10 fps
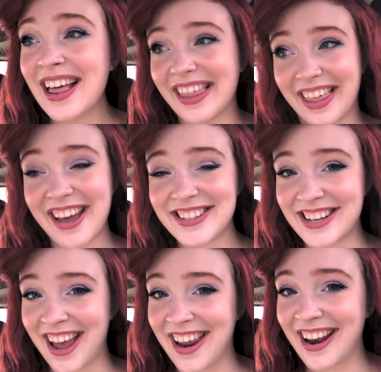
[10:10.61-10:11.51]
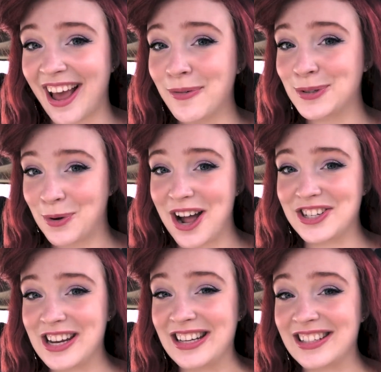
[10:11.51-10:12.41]
last night I was
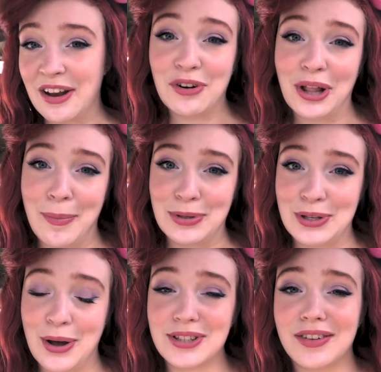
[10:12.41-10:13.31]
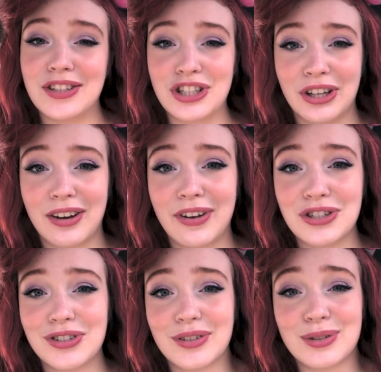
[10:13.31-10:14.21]
watching several episodes of The Chilling
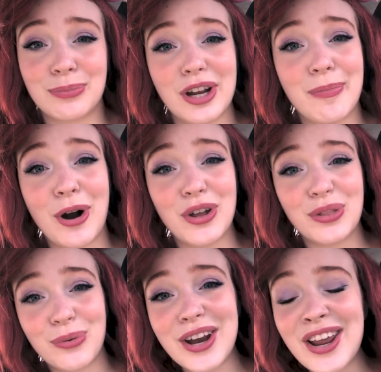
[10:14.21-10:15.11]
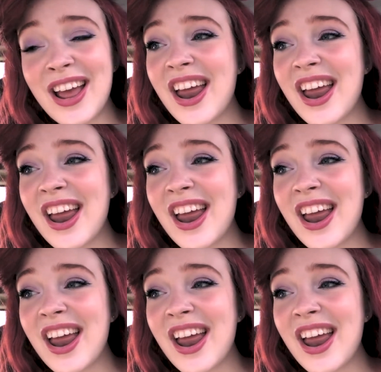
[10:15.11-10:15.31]
Adventures of Sabrina Part 3,